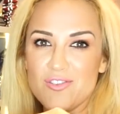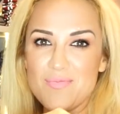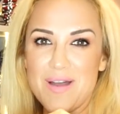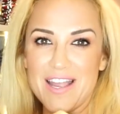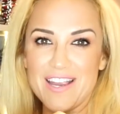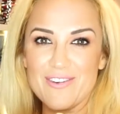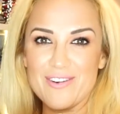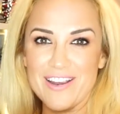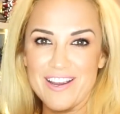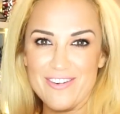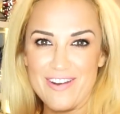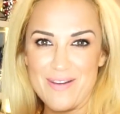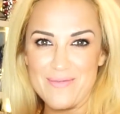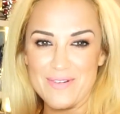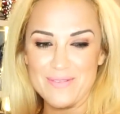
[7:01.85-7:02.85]
of my
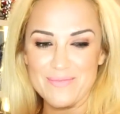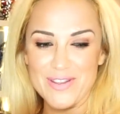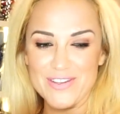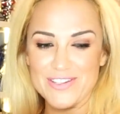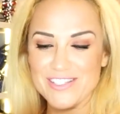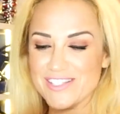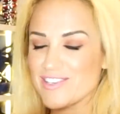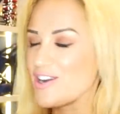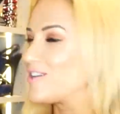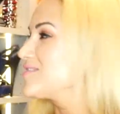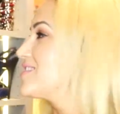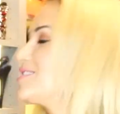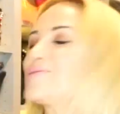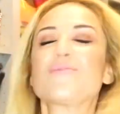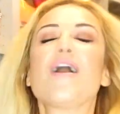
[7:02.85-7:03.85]
great-grandmother's
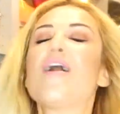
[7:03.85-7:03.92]
scarves as